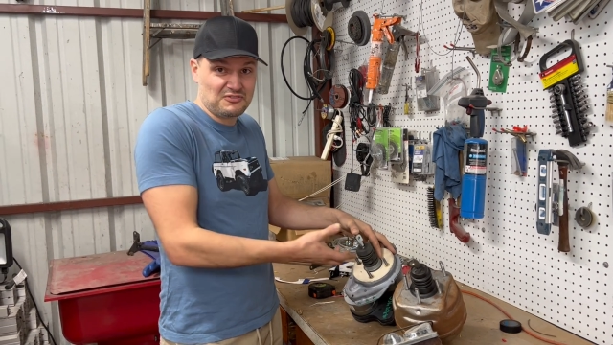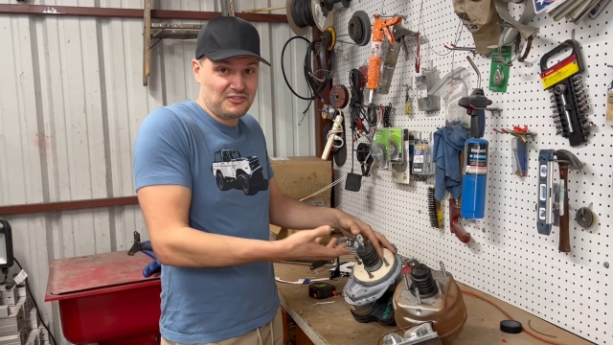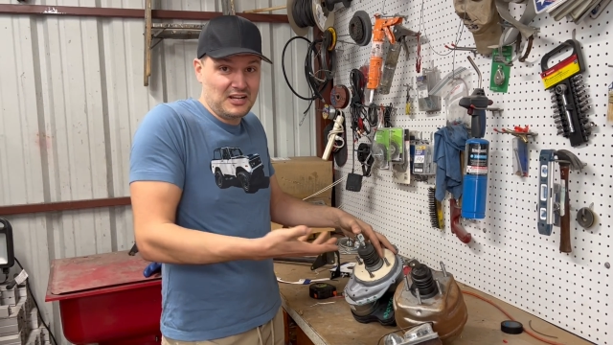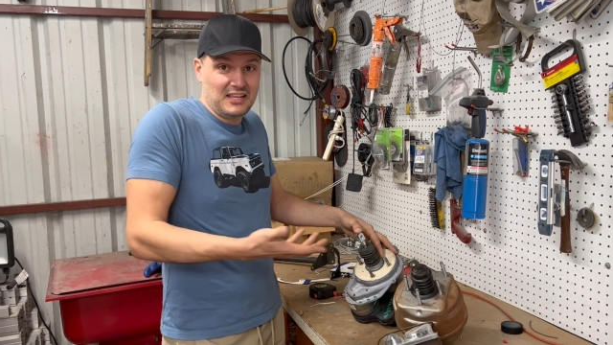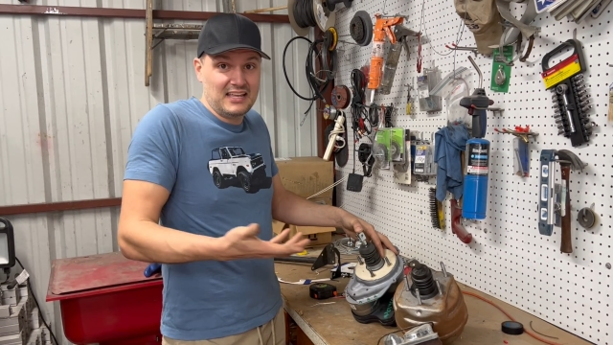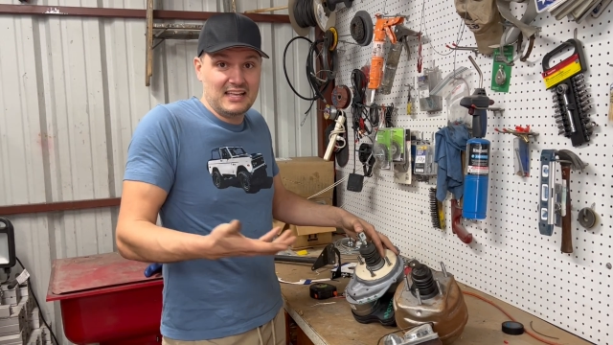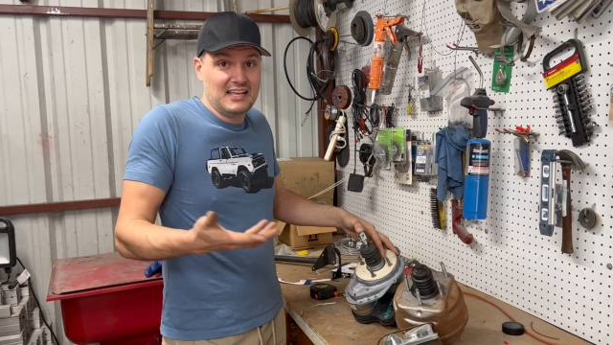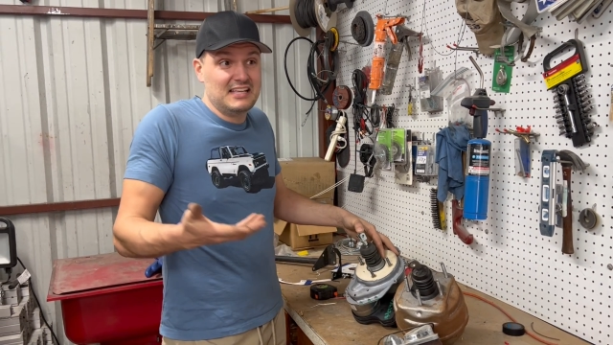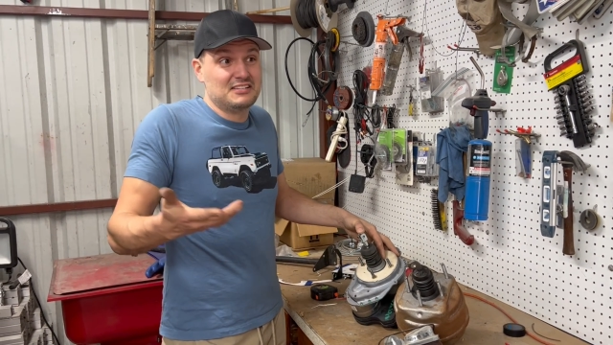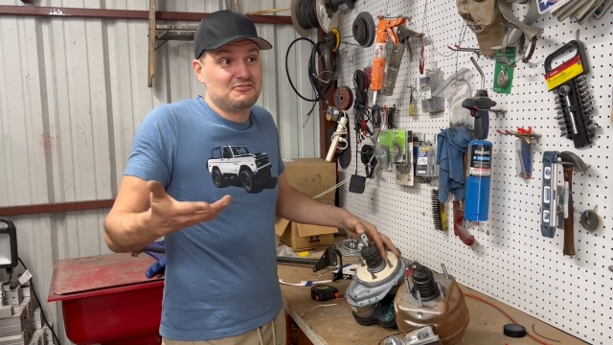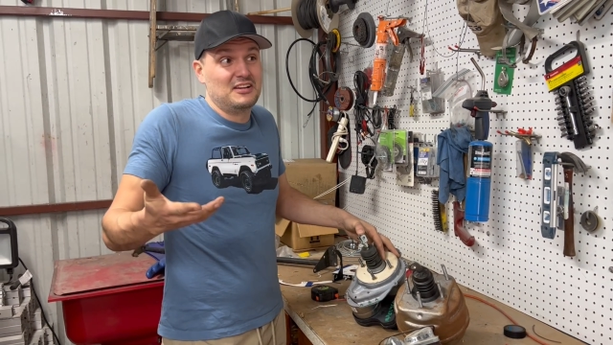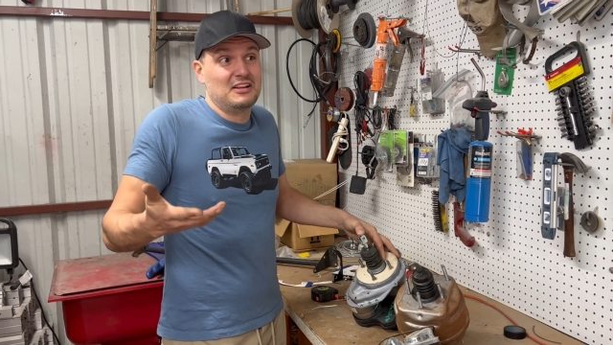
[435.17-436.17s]

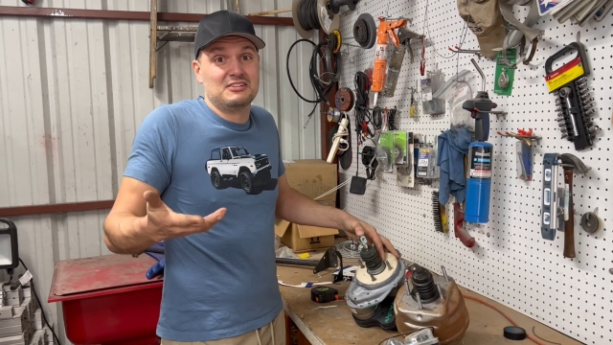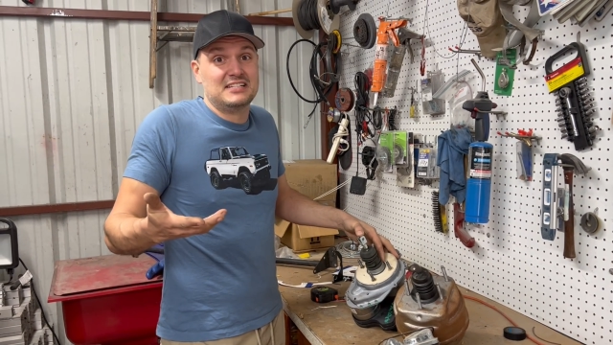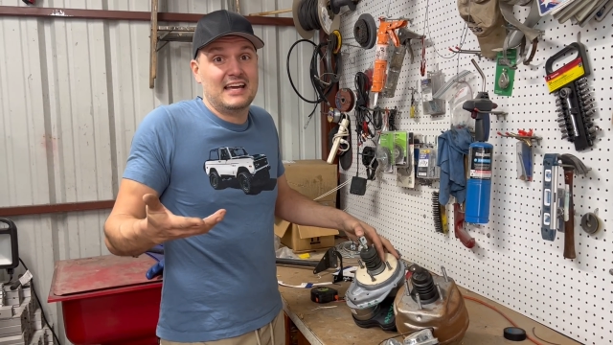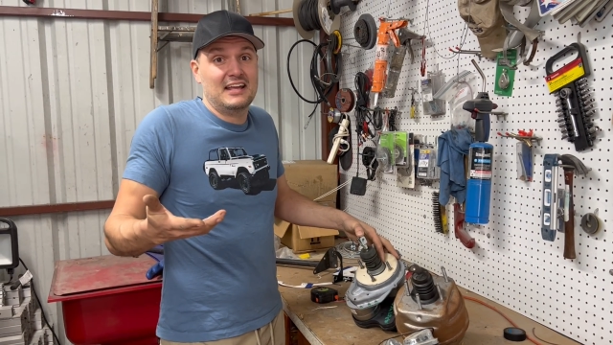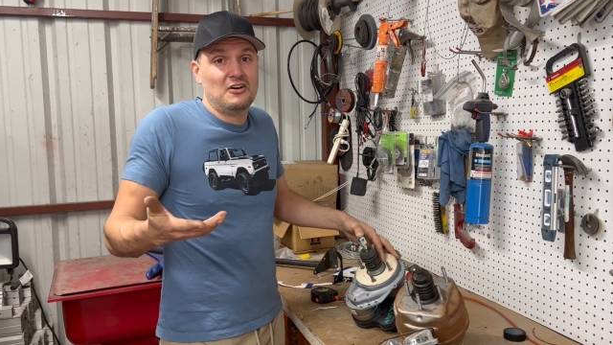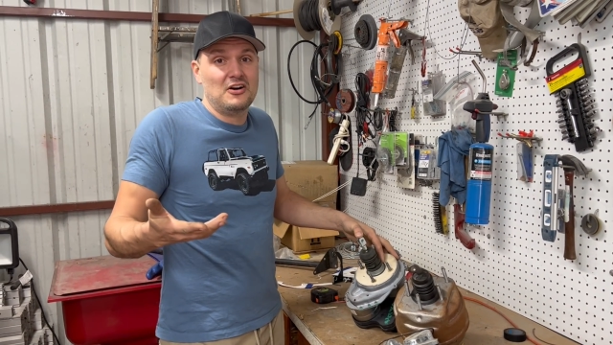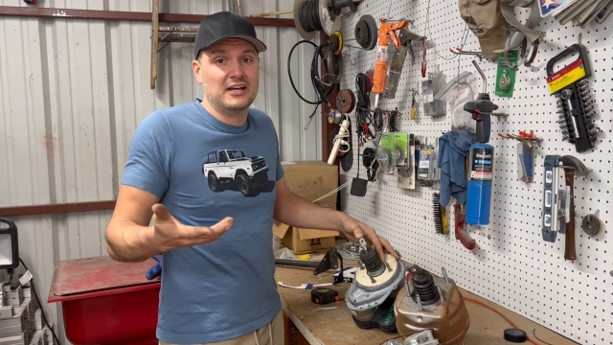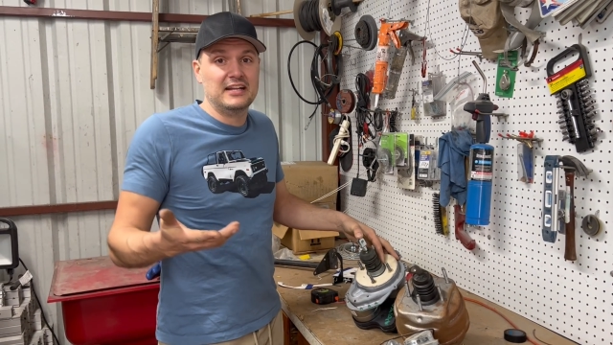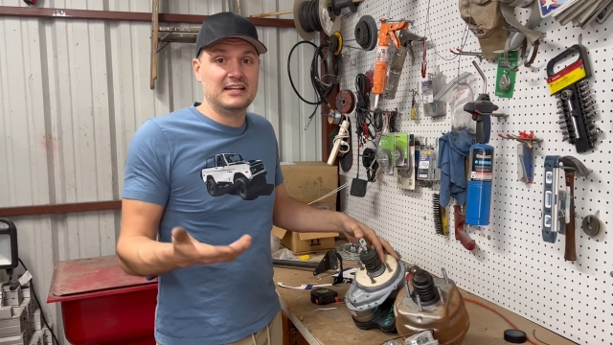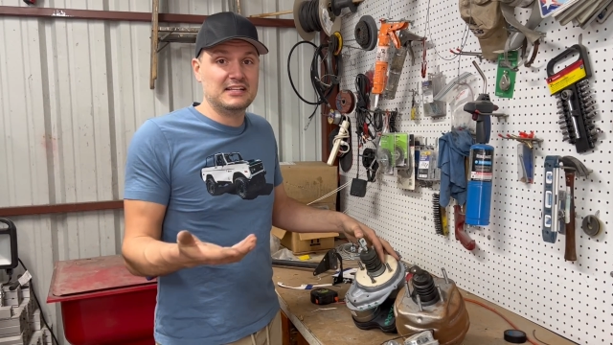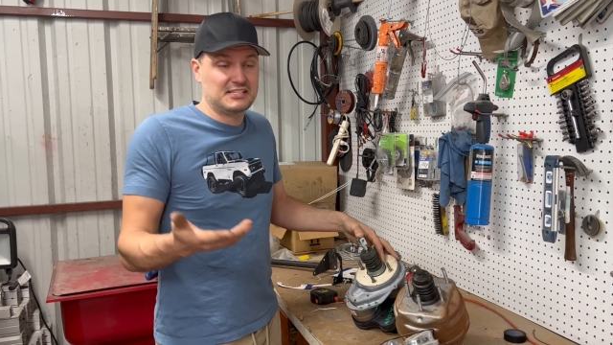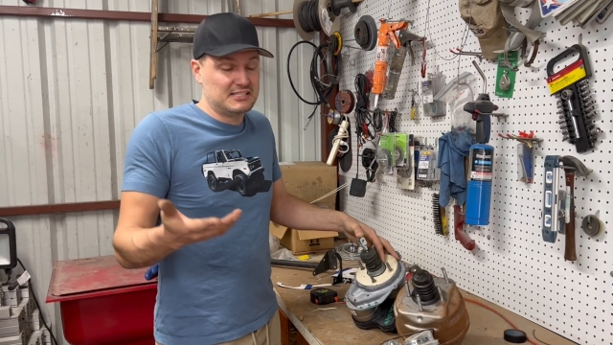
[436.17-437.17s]
really dead on,
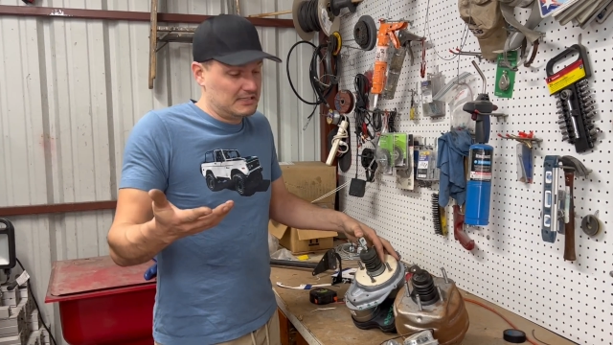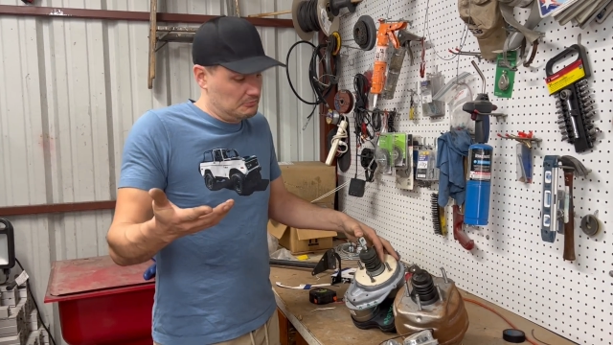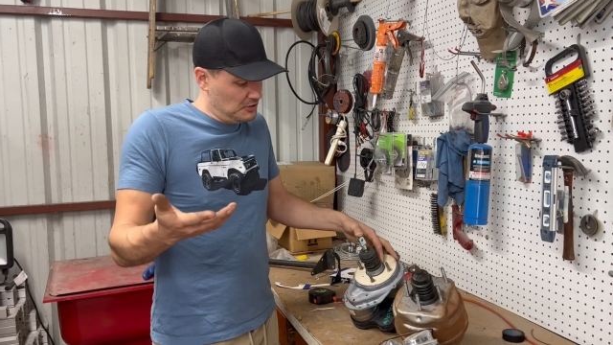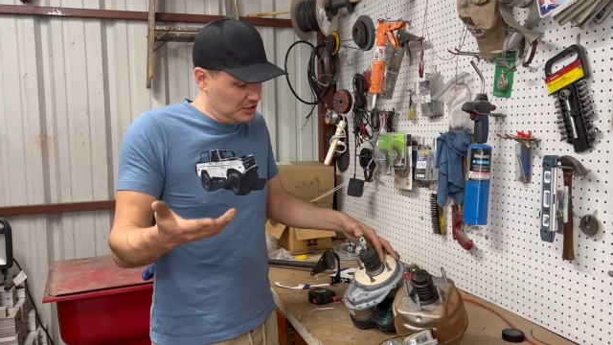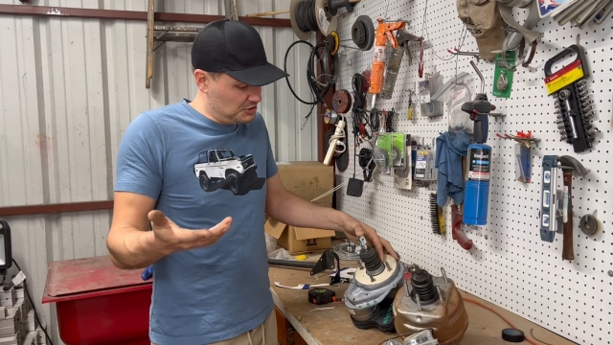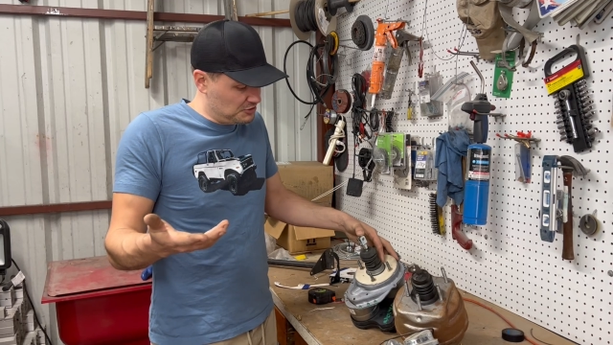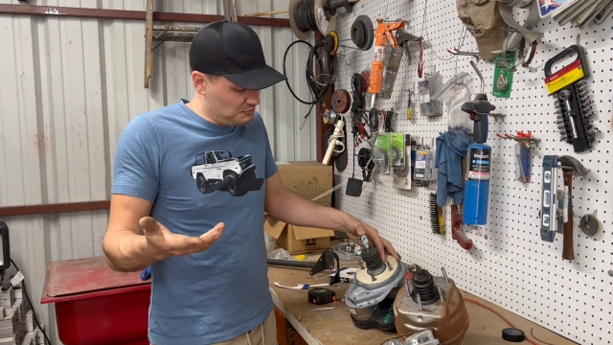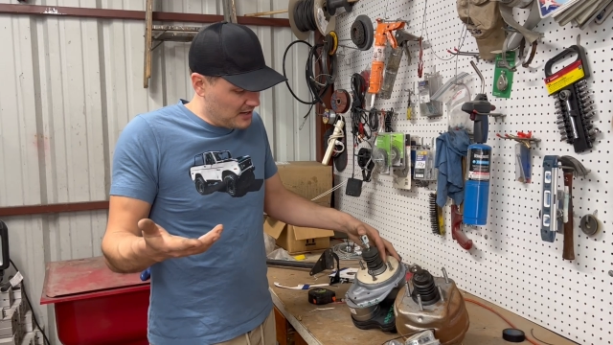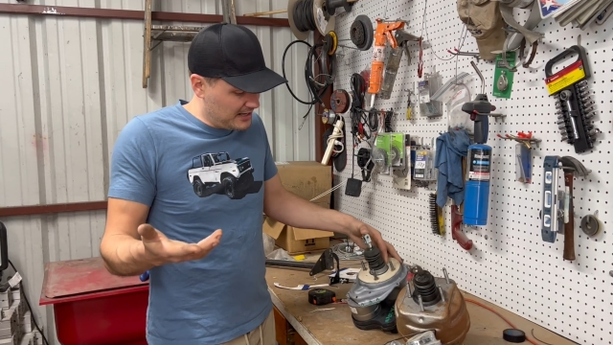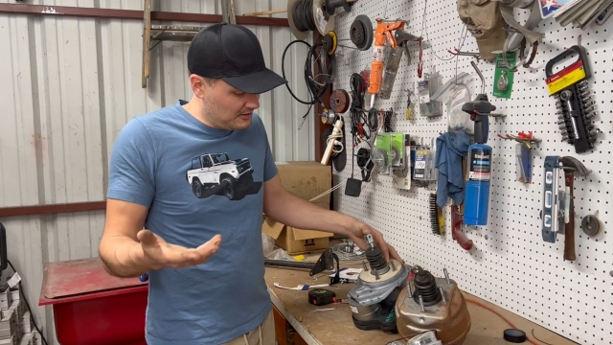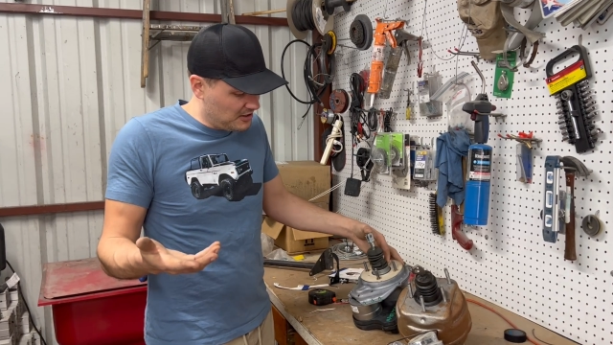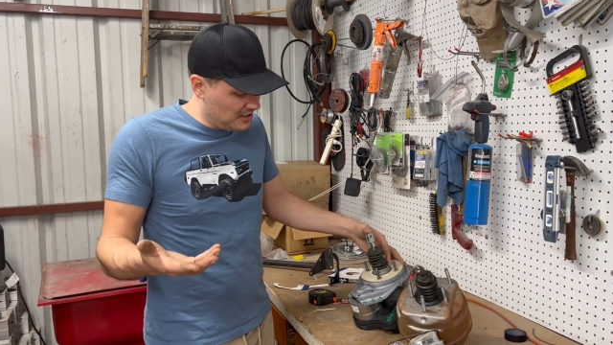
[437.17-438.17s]
and it's
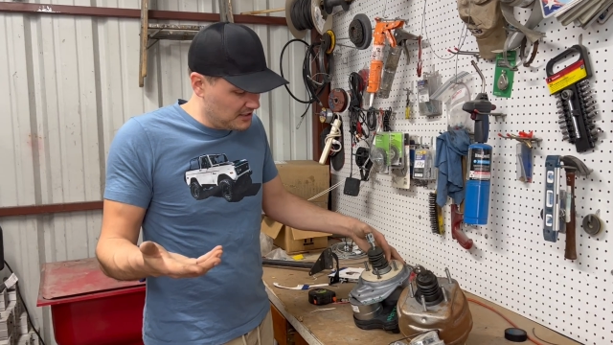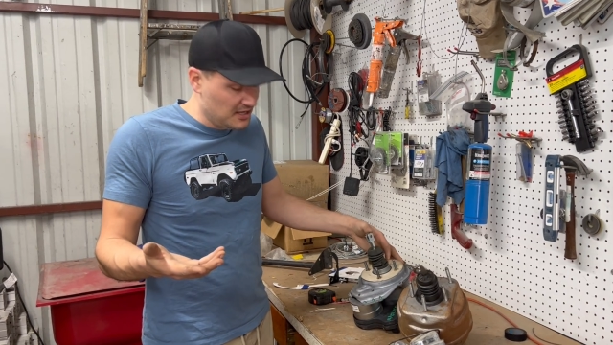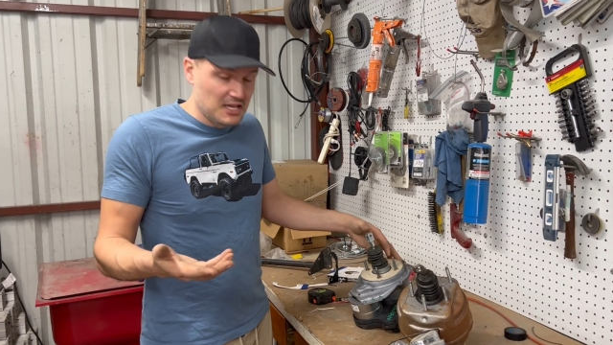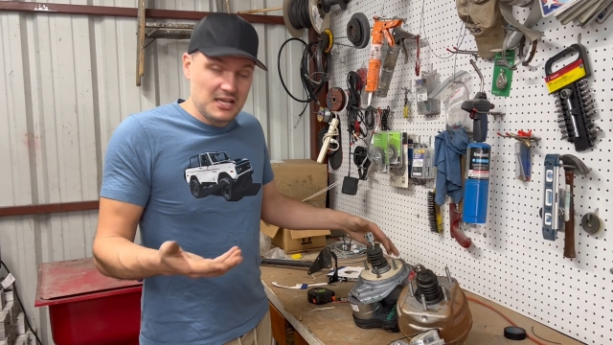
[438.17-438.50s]
right on.